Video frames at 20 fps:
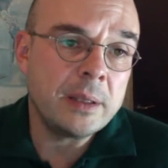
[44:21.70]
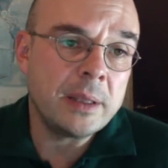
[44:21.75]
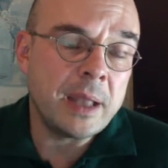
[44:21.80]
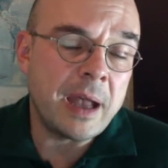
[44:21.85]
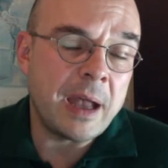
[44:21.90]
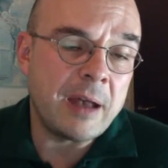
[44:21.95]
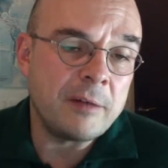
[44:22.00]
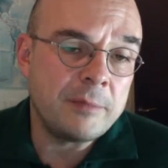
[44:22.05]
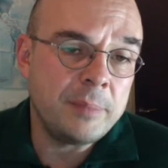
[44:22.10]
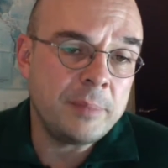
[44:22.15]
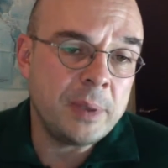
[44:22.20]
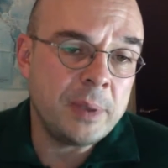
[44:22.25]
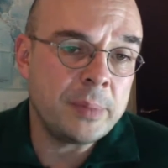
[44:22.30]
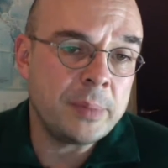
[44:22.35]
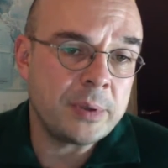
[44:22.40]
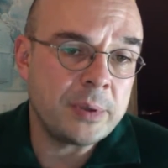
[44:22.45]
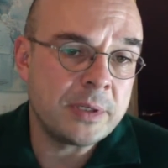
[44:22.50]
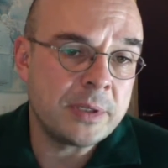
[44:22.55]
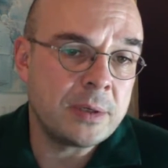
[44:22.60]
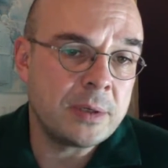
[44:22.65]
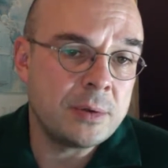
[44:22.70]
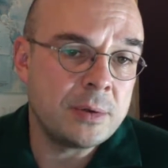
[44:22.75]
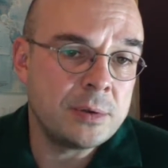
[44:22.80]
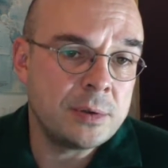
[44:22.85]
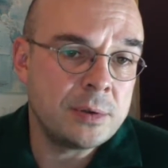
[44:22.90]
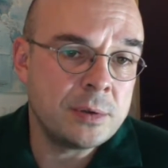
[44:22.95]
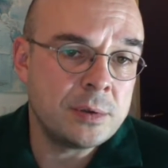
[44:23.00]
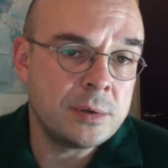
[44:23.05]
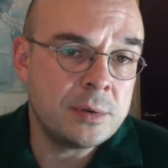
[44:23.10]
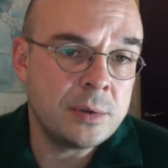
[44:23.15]
have been
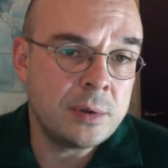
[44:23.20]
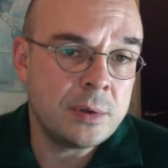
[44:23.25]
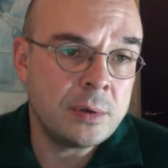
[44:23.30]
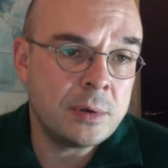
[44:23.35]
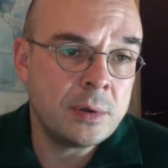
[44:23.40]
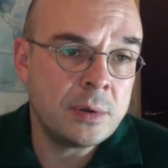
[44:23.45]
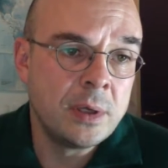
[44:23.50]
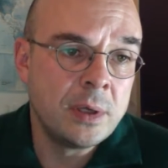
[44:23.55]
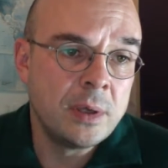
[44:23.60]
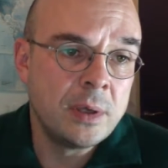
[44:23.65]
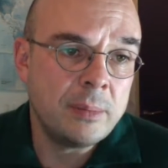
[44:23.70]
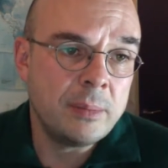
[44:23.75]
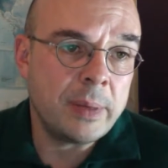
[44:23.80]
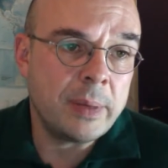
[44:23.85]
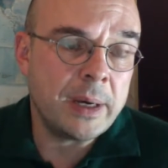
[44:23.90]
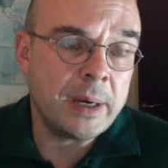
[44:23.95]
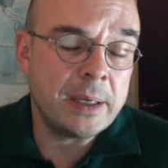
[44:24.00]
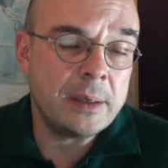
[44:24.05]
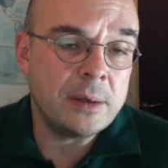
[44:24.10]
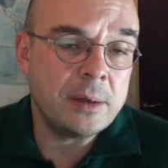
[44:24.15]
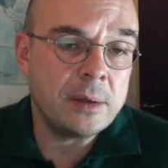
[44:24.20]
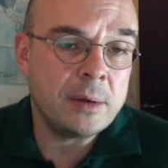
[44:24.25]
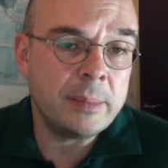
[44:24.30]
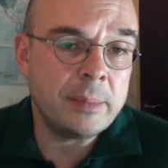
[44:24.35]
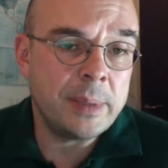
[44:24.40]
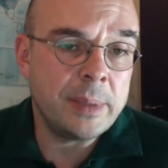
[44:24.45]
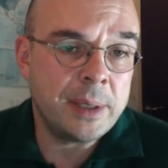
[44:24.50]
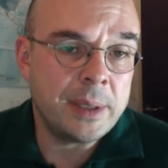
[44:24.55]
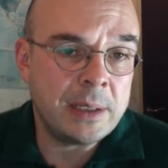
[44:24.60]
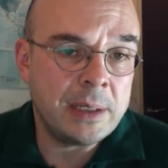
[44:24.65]
persecuted, by
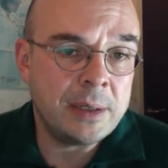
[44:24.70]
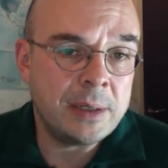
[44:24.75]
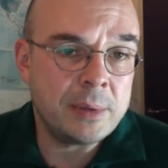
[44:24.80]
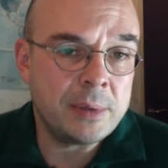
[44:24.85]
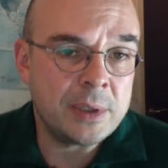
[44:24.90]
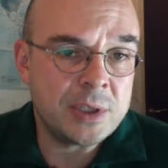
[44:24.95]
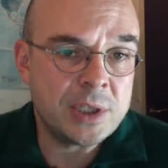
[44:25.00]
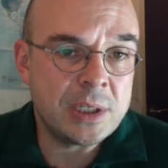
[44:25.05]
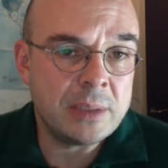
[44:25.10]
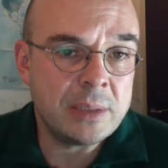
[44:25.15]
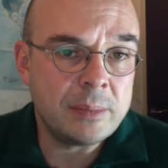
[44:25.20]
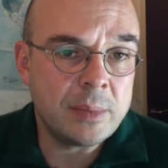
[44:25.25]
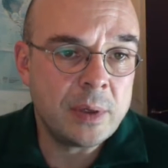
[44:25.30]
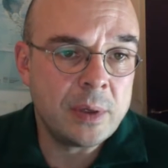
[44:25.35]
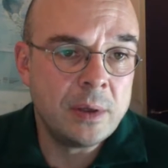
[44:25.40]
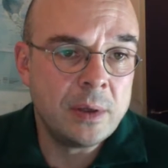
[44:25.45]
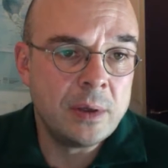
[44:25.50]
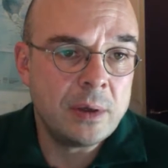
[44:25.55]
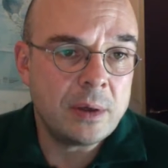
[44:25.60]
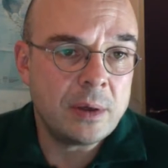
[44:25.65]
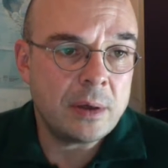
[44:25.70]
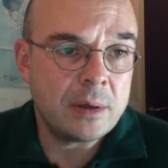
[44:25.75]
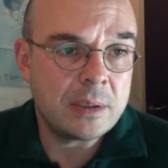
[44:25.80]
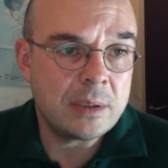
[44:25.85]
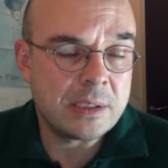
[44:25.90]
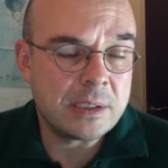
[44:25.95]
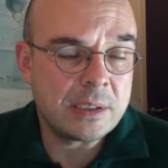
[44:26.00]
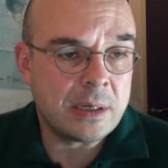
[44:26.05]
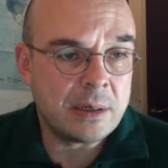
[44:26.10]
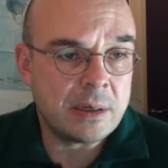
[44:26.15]
Ben Ali regime
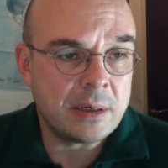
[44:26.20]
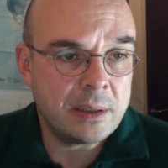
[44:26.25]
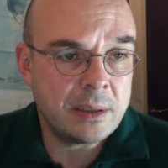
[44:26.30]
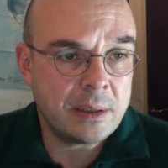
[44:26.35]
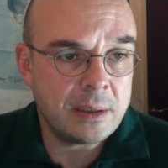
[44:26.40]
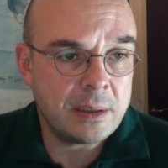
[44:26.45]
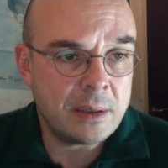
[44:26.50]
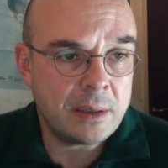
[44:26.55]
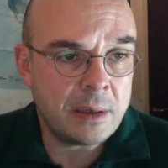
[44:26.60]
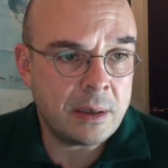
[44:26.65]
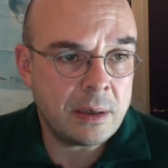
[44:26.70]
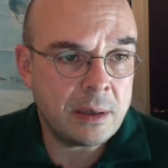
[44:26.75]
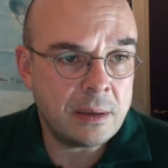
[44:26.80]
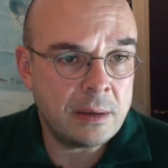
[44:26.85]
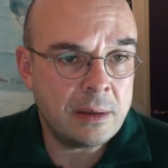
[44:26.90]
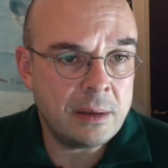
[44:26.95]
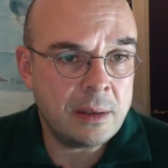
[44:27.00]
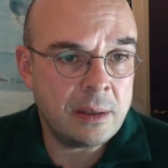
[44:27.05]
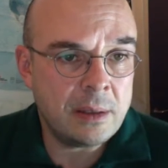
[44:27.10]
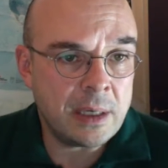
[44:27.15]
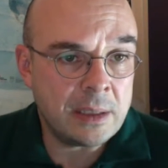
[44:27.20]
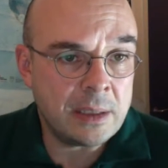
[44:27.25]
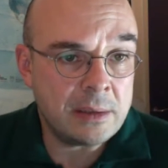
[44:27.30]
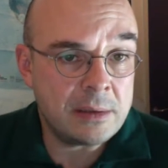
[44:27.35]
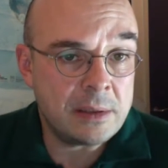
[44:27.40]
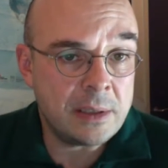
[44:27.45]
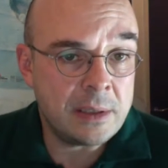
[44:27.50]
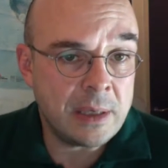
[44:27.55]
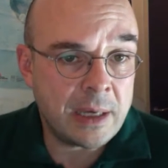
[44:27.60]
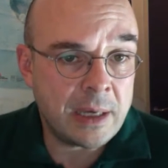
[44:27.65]
starting the
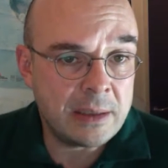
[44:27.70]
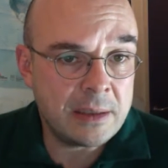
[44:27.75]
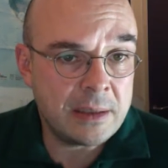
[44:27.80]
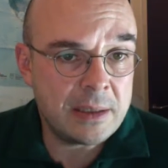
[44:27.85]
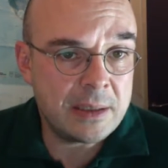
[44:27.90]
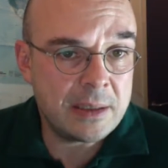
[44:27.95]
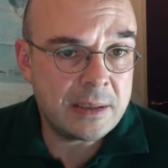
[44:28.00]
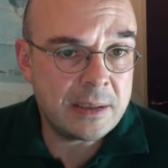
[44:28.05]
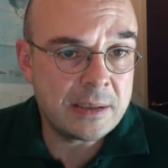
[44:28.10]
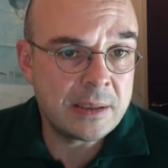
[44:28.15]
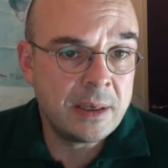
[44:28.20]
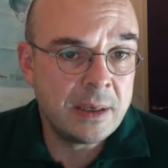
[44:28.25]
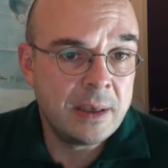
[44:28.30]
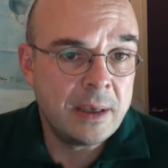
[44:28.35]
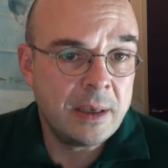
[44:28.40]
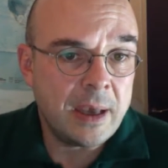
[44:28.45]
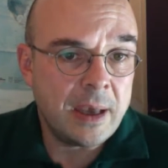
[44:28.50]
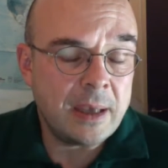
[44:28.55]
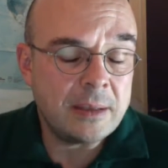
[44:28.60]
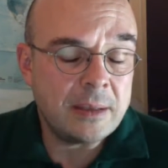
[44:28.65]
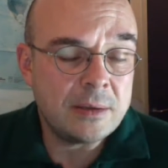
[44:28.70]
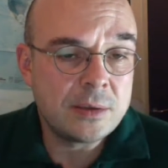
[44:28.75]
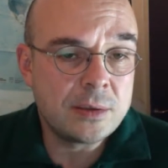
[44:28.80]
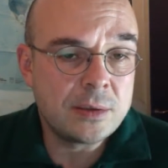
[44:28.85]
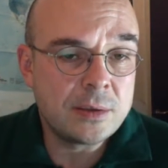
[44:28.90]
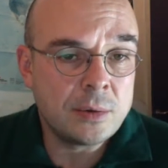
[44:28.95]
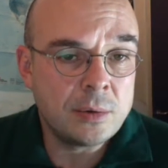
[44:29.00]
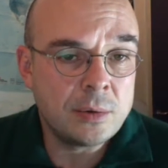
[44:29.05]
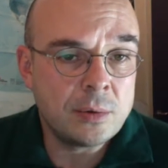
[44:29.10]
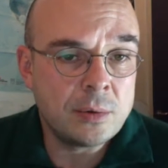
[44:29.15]
1990s, and
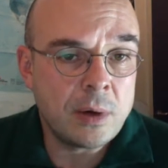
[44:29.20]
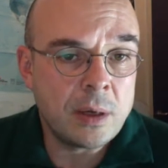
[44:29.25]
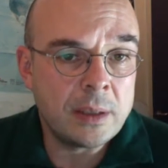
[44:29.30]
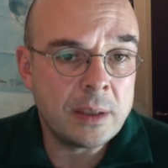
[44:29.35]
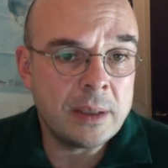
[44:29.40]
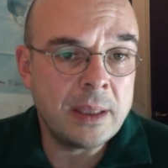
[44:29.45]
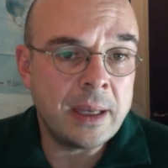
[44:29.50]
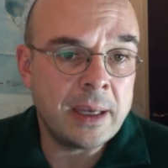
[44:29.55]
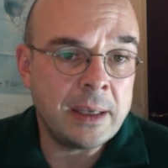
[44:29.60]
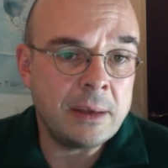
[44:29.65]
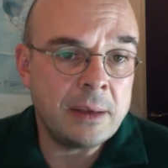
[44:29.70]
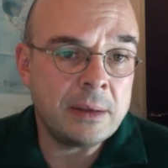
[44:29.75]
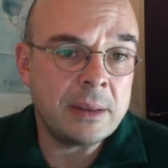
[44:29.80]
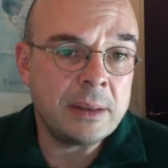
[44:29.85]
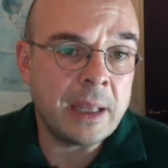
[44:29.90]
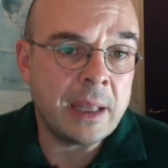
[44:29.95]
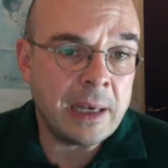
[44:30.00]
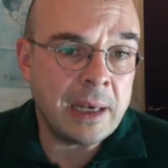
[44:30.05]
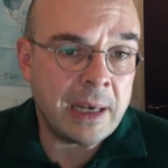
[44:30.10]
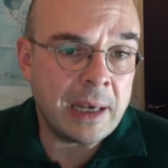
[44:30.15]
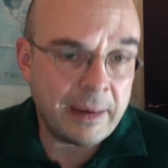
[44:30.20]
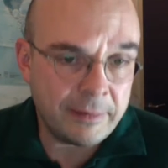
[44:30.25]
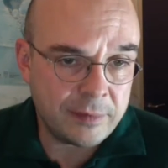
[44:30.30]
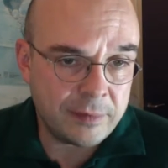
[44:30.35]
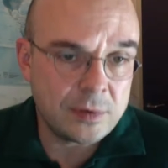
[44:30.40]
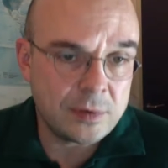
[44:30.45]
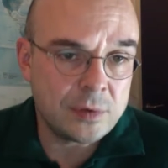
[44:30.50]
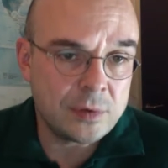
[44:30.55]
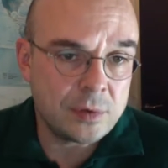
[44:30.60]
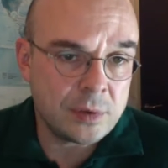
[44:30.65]
so they
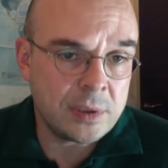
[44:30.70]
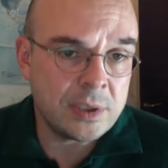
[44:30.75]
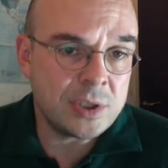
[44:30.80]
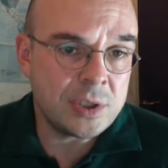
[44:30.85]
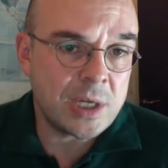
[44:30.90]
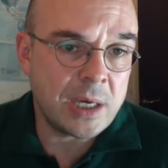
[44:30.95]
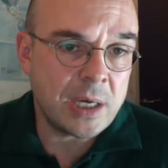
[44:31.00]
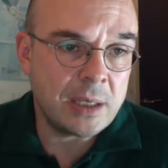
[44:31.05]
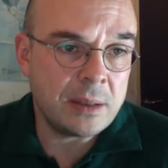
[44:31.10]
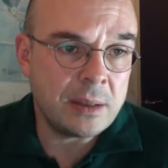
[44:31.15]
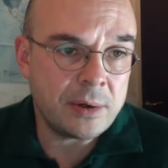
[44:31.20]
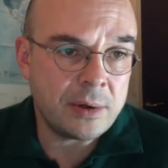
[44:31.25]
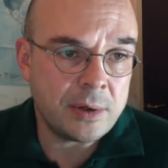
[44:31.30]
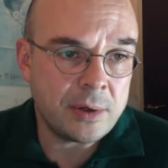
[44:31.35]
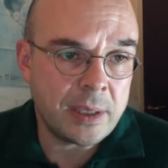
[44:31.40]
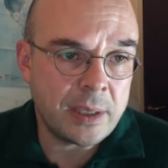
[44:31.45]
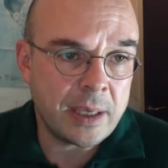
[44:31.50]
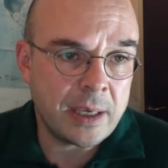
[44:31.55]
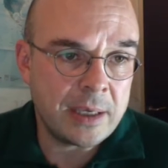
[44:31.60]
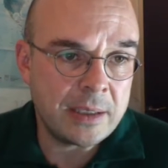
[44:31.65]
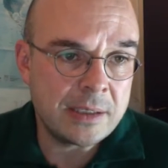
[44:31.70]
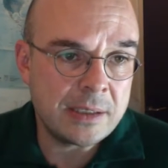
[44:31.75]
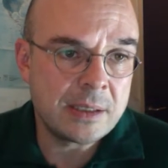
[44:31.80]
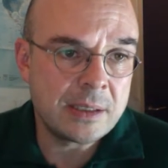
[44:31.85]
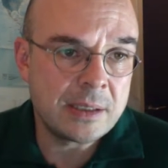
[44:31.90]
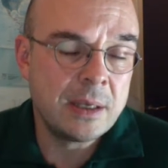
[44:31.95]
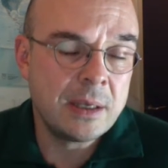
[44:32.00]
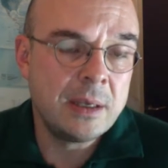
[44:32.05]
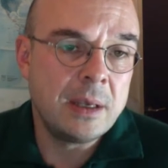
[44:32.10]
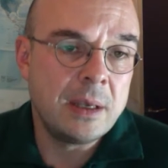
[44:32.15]
left Tunisia in their case,
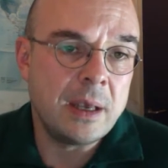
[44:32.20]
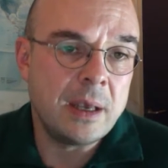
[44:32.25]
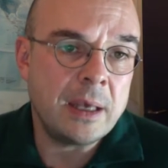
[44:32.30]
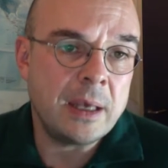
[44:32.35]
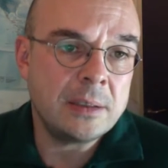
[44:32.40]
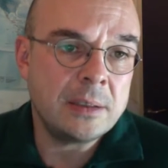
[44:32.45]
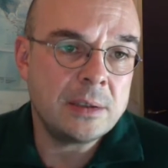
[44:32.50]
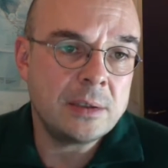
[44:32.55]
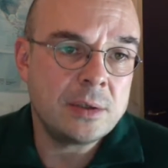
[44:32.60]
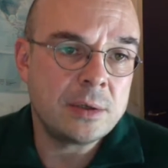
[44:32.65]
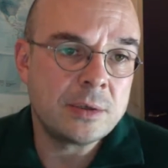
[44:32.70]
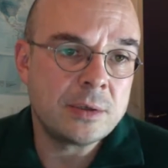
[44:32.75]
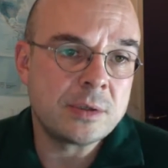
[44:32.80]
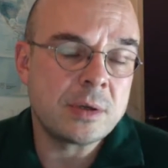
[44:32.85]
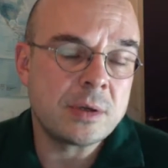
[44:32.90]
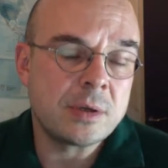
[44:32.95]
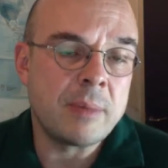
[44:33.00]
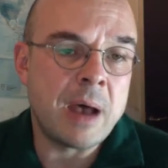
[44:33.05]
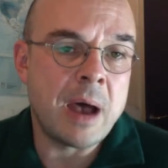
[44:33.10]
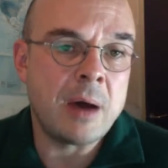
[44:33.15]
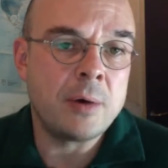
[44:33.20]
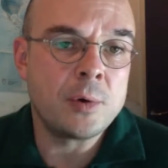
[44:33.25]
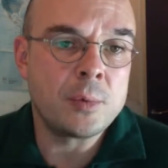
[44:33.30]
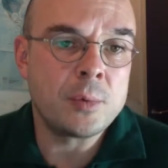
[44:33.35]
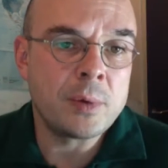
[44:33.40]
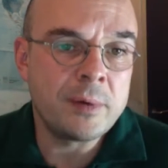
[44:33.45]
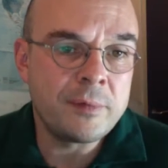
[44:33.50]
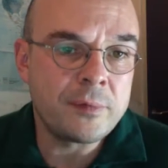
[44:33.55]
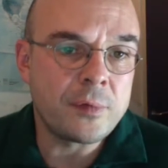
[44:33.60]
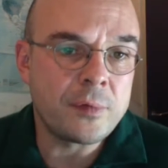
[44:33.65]
and somehow
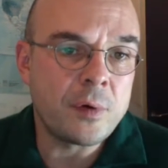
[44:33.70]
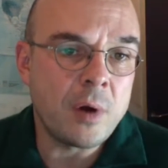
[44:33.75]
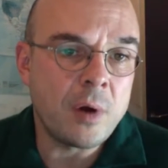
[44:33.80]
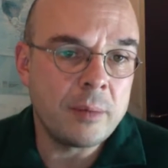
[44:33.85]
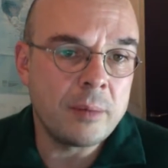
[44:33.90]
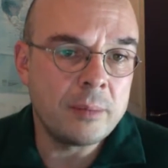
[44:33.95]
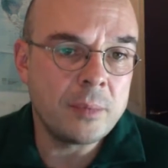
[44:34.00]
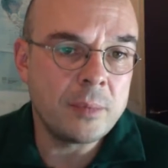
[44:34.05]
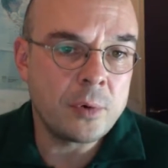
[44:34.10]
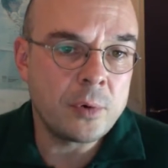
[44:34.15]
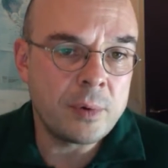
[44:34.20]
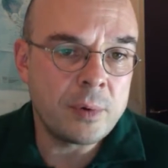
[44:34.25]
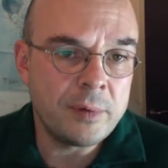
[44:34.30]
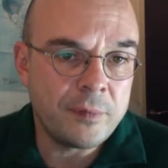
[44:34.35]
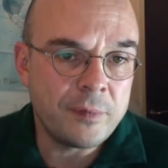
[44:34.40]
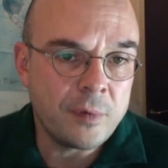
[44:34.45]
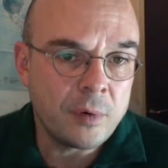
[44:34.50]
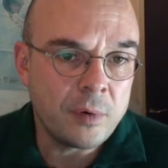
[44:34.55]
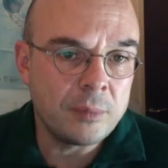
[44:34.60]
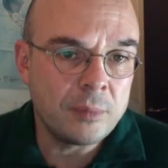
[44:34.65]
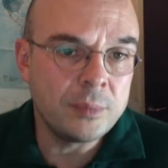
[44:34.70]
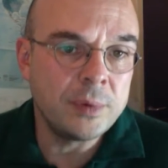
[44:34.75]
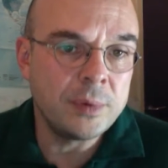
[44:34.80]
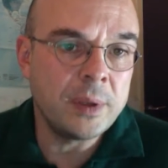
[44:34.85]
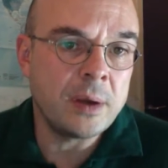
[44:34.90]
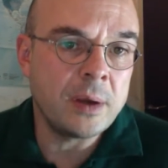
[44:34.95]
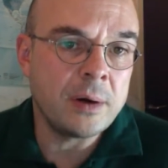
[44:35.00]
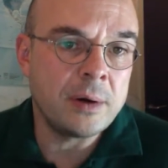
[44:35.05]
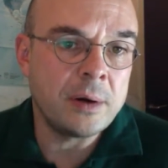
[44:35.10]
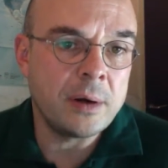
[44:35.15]
reform
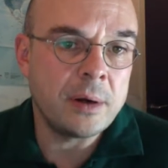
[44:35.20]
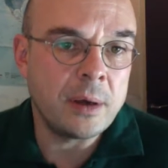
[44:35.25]
their